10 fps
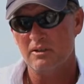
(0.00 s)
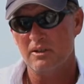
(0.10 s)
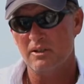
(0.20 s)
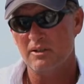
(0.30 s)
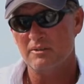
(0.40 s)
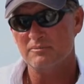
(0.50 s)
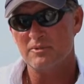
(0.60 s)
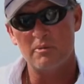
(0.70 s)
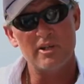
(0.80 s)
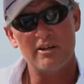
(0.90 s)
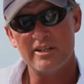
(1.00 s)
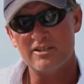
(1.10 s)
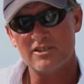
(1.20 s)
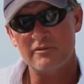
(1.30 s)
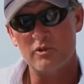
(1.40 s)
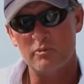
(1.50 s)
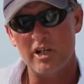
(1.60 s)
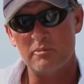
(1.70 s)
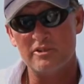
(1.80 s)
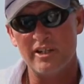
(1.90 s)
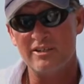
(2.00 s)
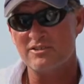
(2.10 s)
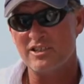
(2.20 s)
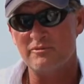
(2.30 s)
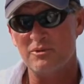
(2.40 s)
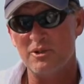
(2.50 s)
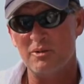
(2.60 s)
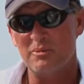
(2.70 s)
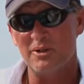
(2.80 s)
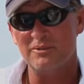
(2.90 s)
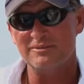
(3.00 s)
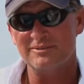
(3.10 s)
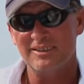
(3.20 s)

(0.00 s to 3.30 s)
Come down and eat the seafood baked potato, seafood gumbo,